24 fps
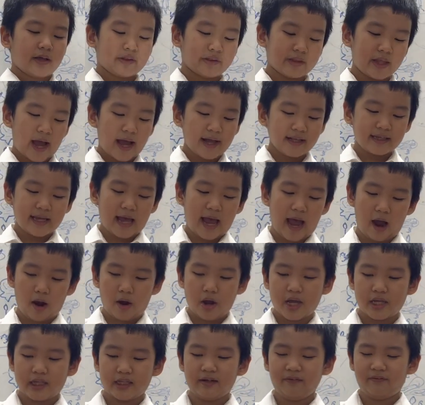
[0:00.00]
That's how
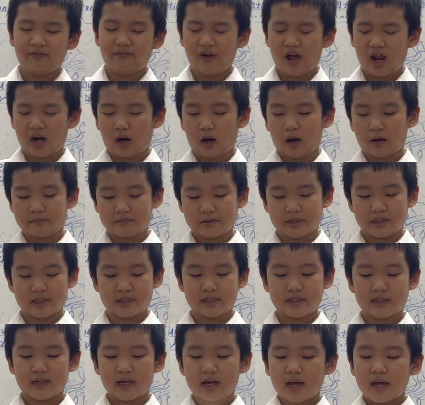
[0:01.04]
it develops.
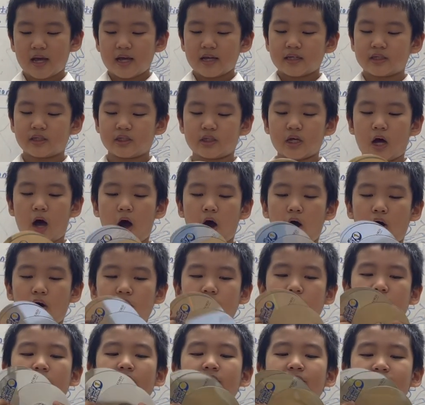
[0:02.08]

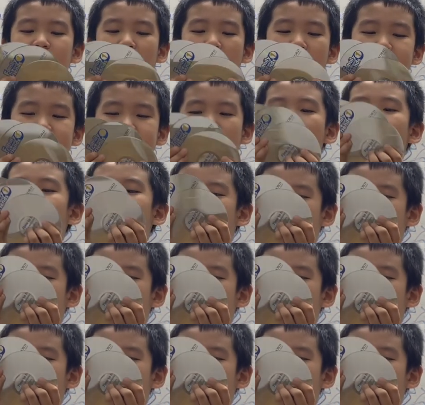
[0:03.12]
So that's how